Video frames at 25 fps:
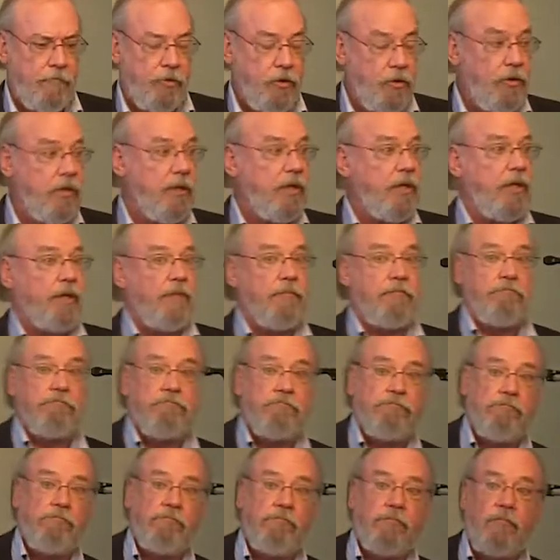Could he?
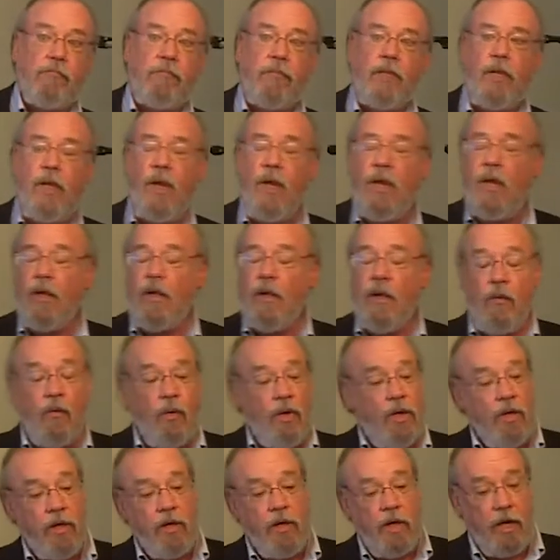
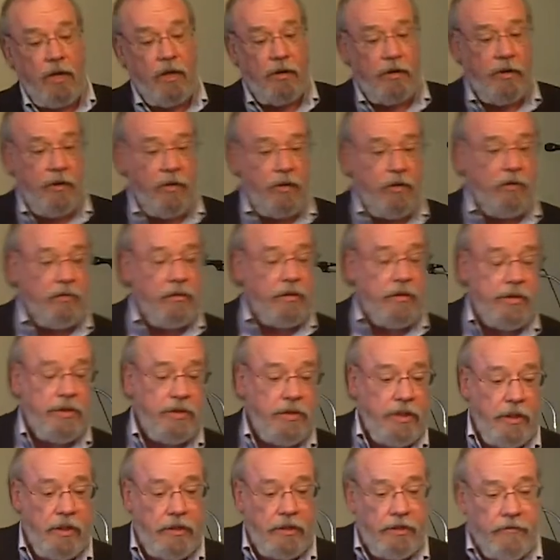Well, you know,
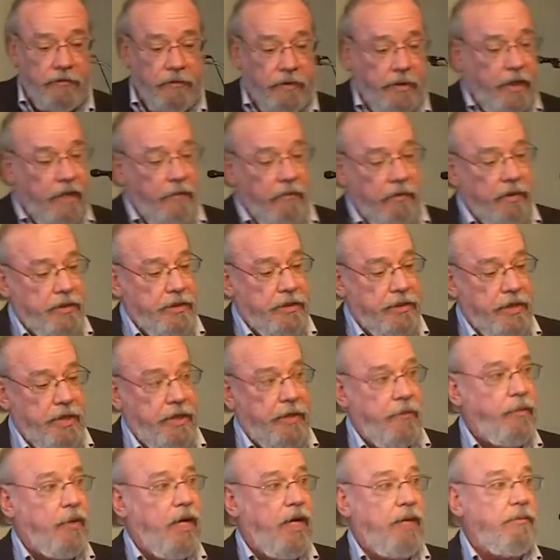instinctively, I want to
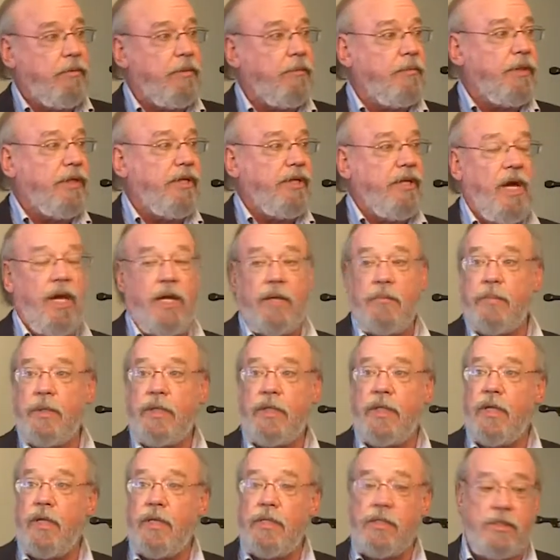say probably not,
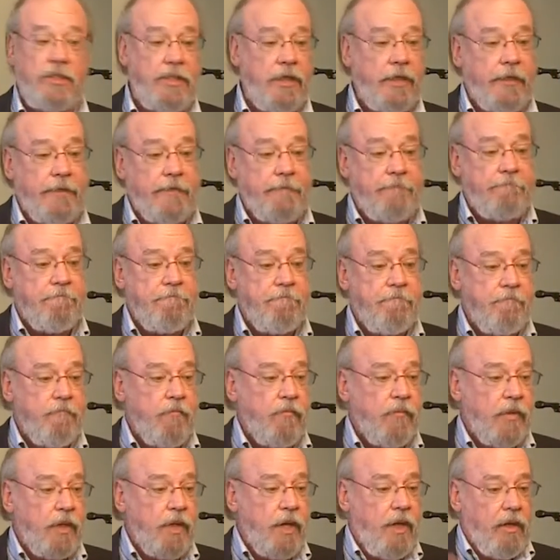because,
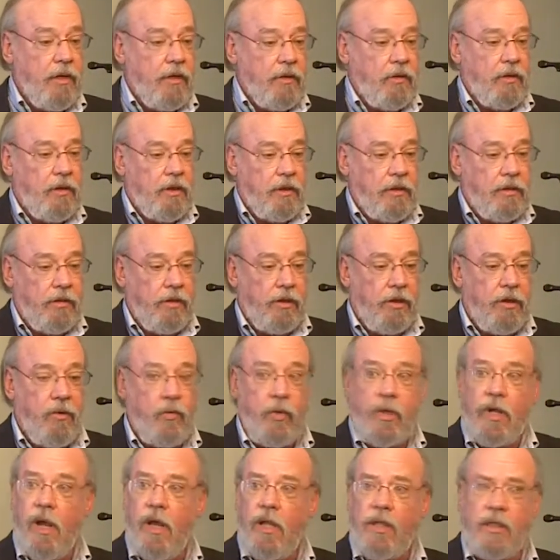you know,
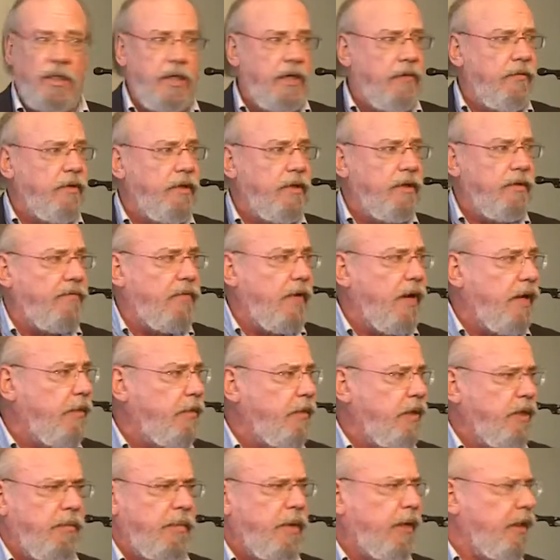we all live in an
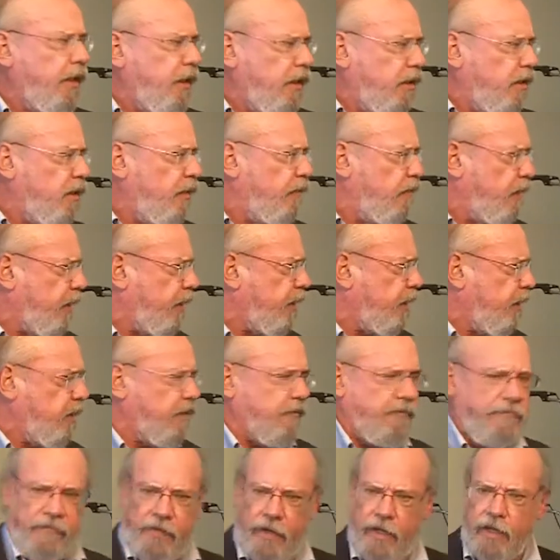environment. Anybody here live like in
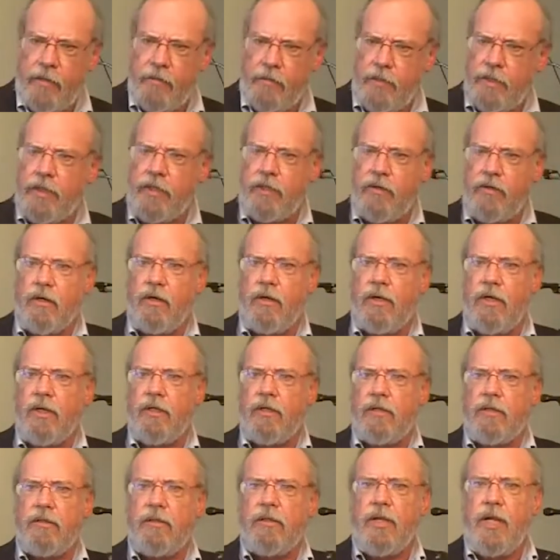a family or
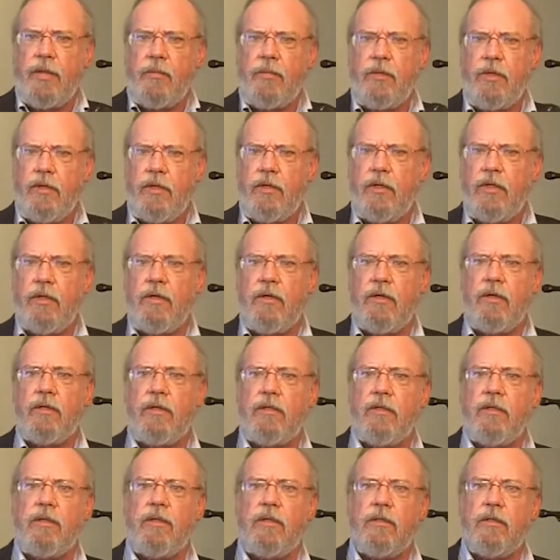a neighborhood
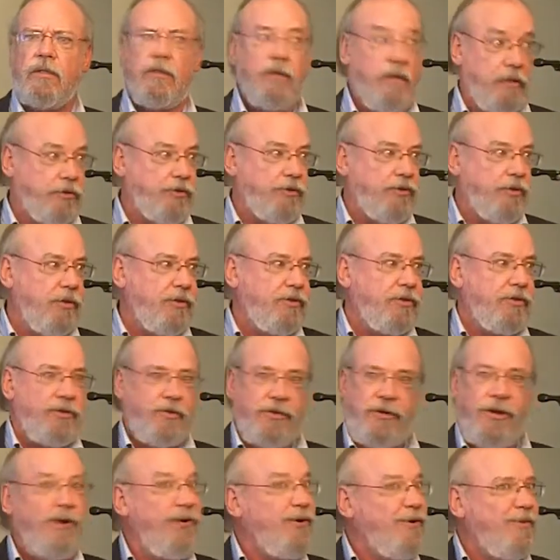or a
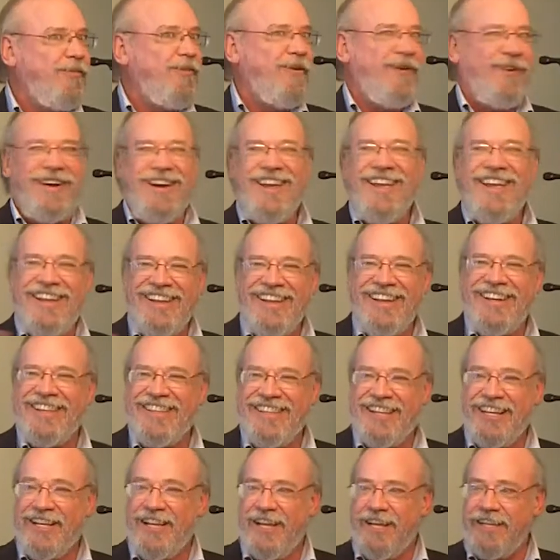church group or
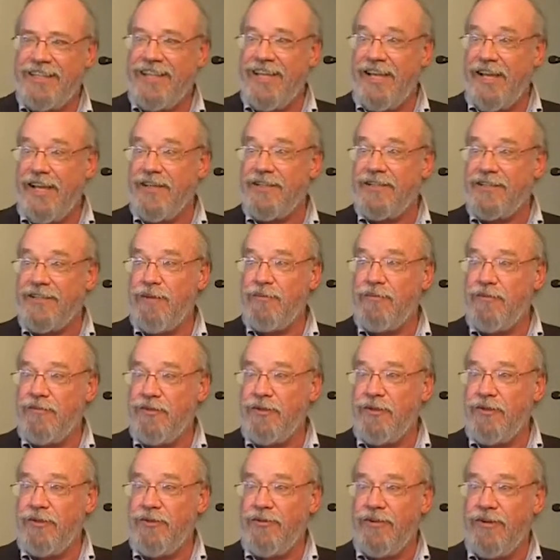anything like that? Some of
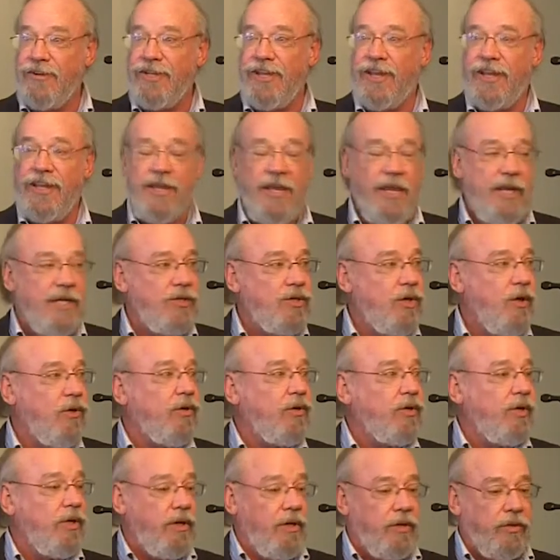you do. Okay.
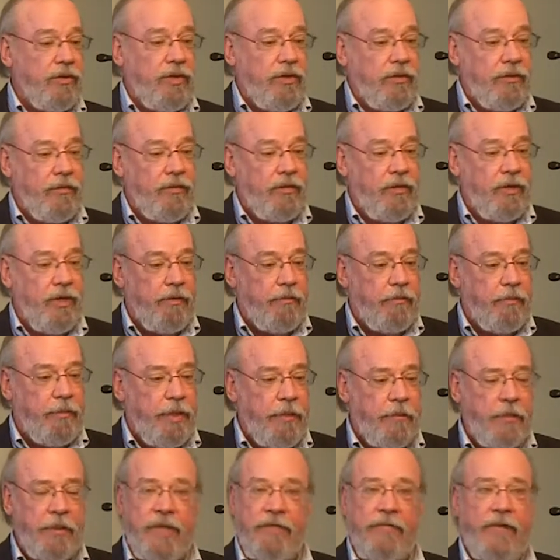So, you know, that
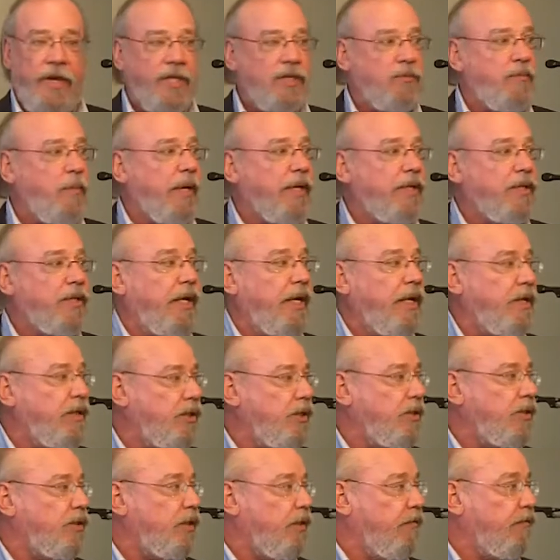people have
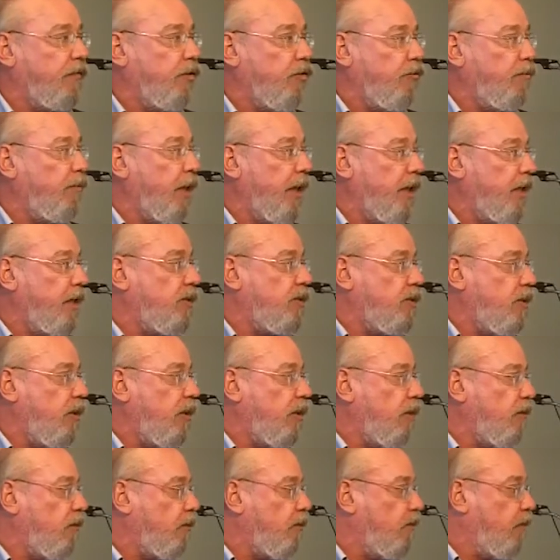expectations of you based
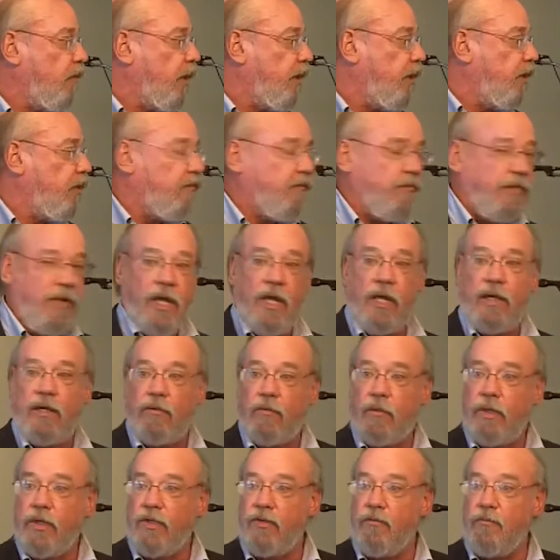on what you've done
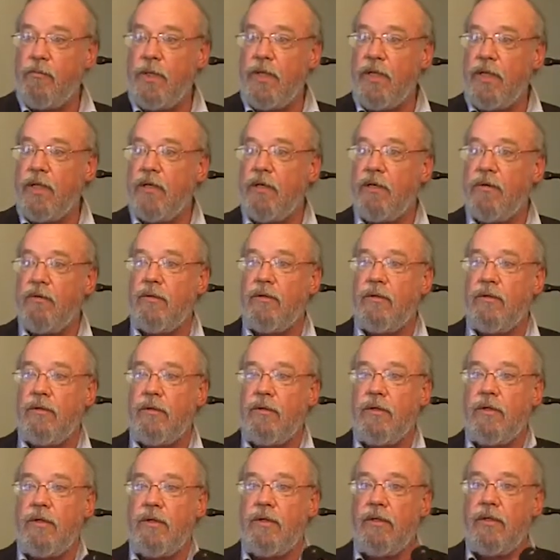or what you've been
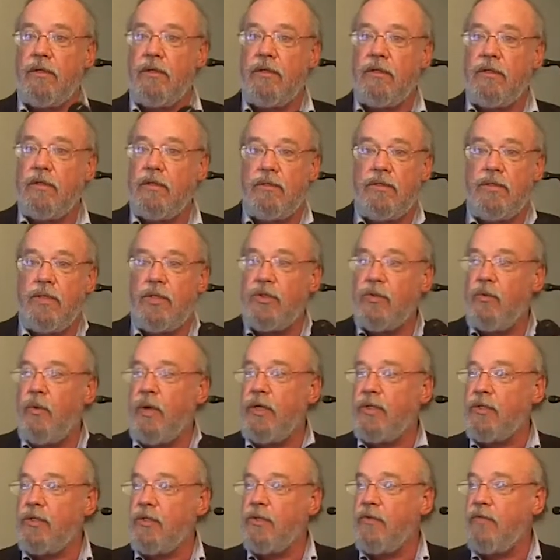or
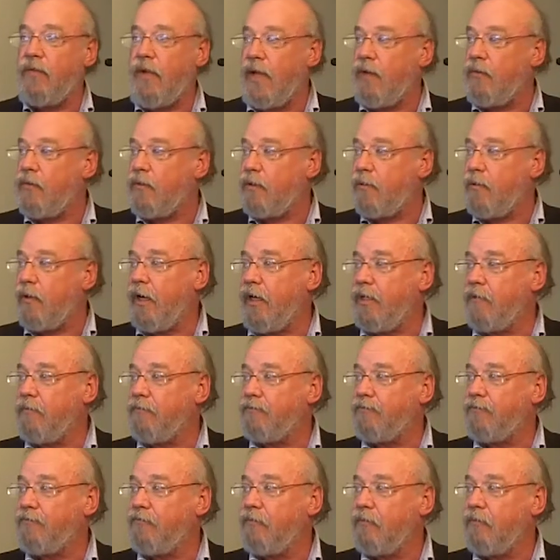situations you've had with them, right?
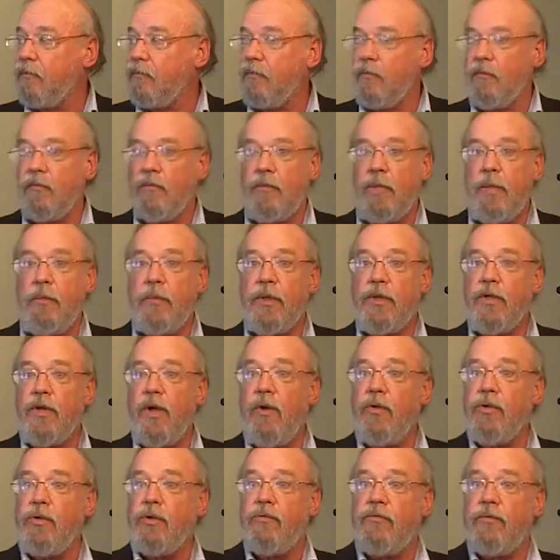People
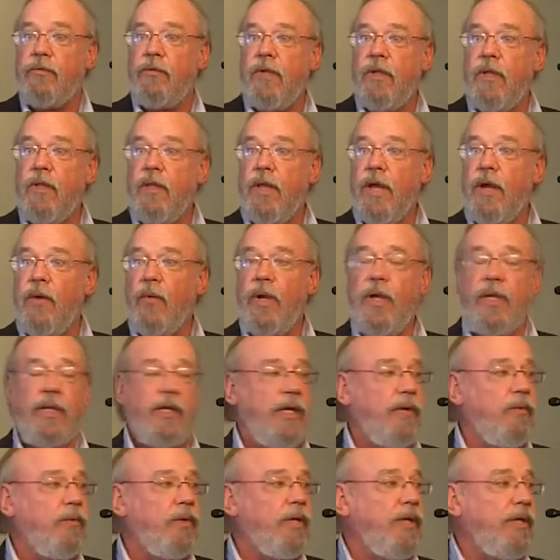know you that way and
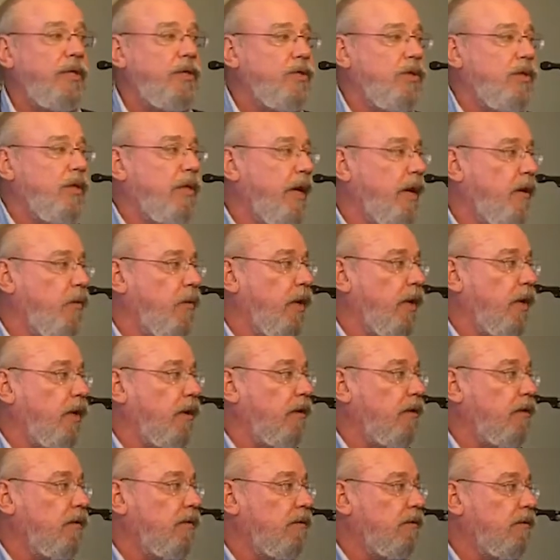they relate to you that
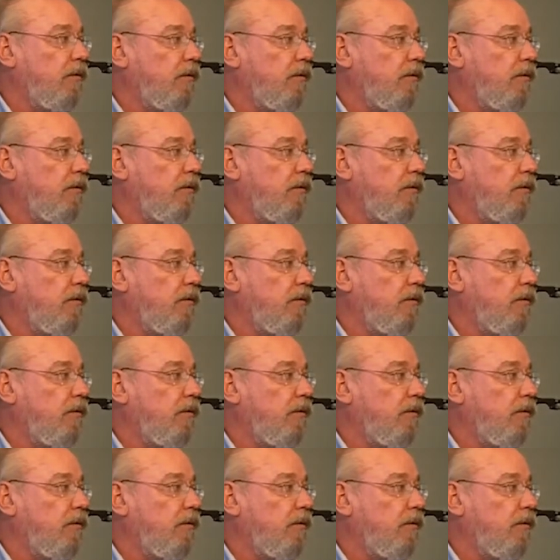way.